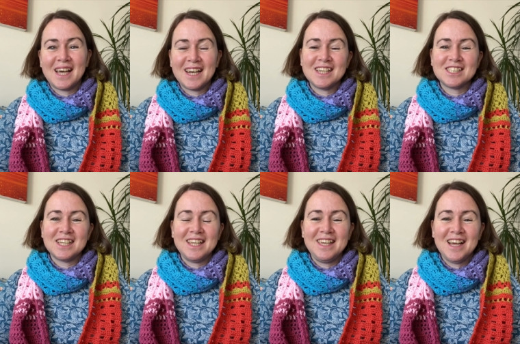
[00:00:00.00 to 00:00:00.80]
and
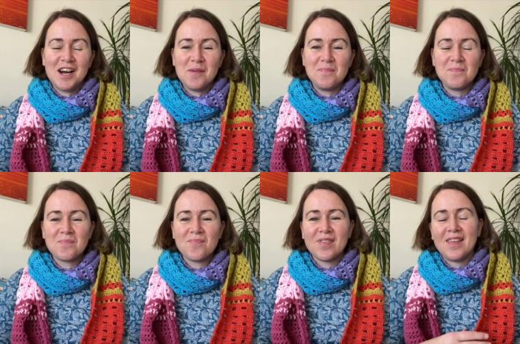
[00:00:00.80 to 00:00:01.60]
actually
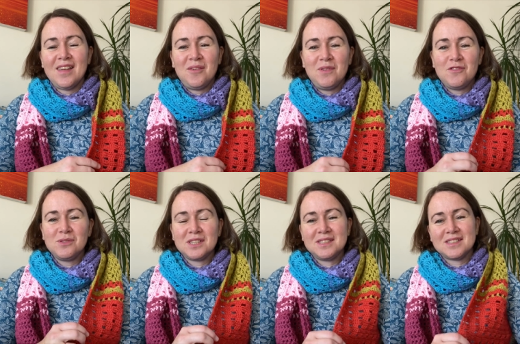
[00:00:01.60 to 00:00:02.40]
we've
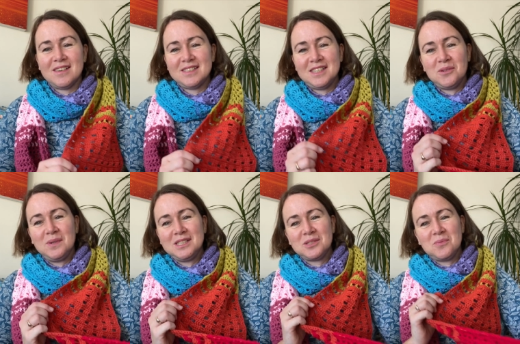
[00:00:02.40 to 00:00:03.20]
also started the
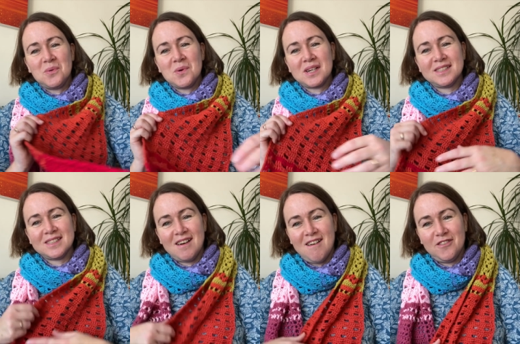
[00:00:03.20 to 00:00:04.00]
winter walk
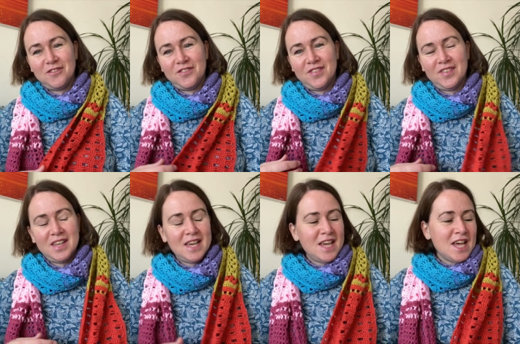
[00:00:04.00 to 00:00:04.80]
scarf.
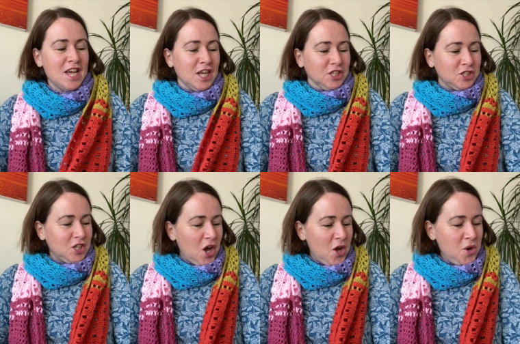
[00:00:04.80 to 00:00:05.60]

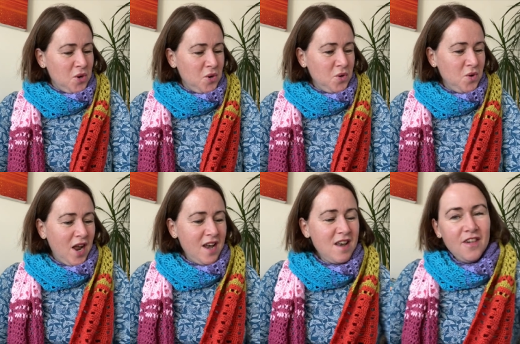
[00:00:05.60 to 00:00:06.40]
So
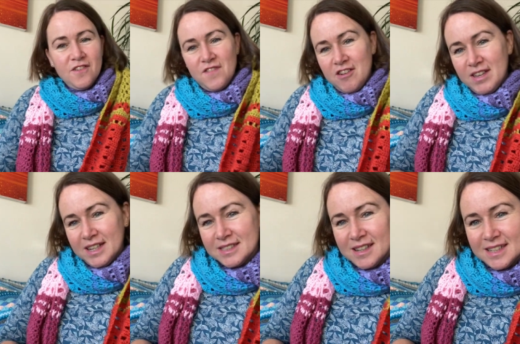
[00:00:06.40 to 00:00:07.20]
another very
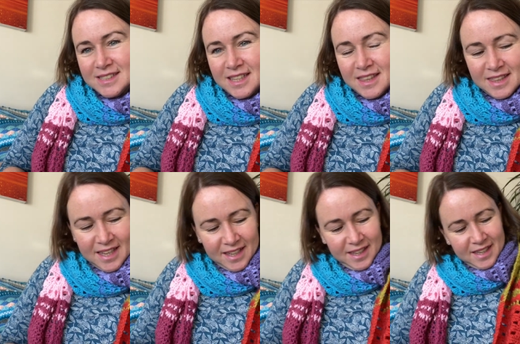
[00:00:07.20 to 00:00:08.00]
exciting
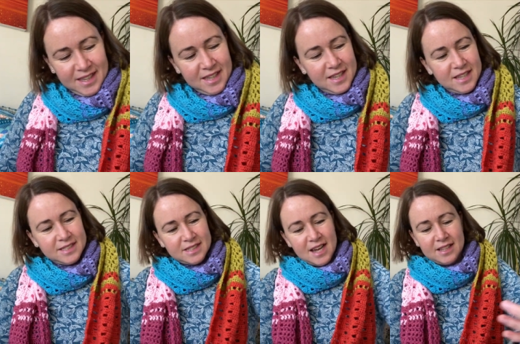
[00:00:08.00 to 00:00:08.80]
thing
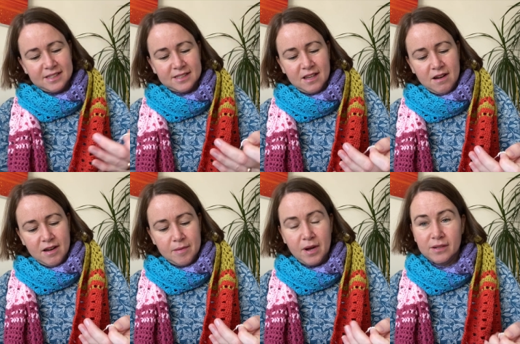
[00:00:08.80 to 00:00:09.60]
is that
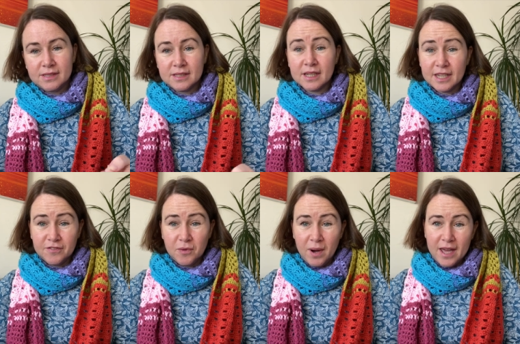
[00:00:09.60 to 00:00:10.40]
I'm hosting a
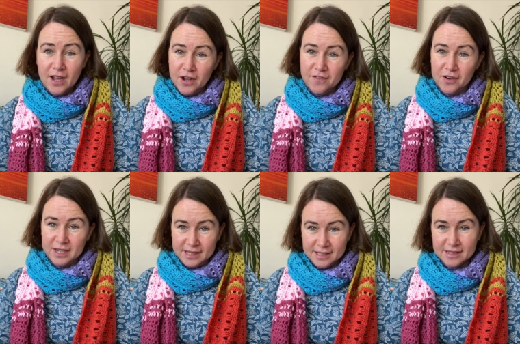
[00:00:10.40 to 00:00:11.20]
giveaway over on
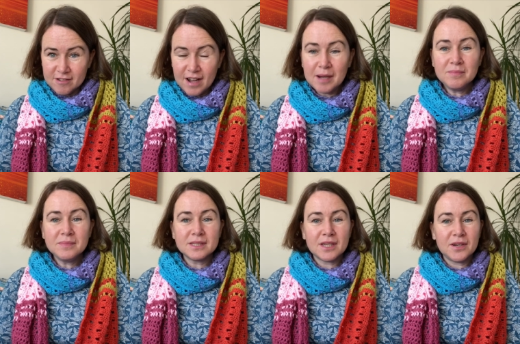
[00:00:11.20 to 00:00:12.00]
Instagram.
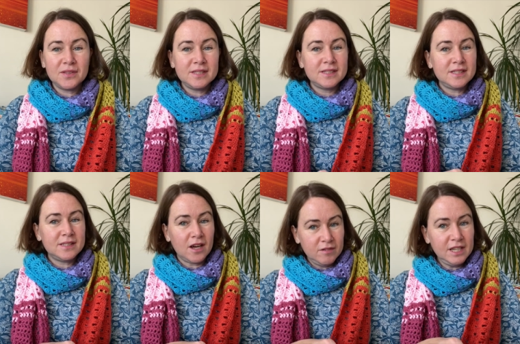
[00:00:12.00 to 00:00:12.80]
So this
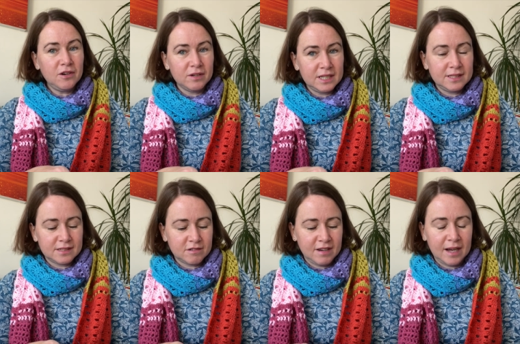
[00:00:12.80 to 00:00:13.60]
is only on
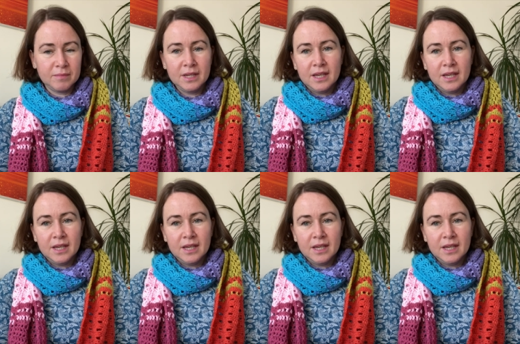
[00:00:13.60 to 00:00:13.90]
Instagram.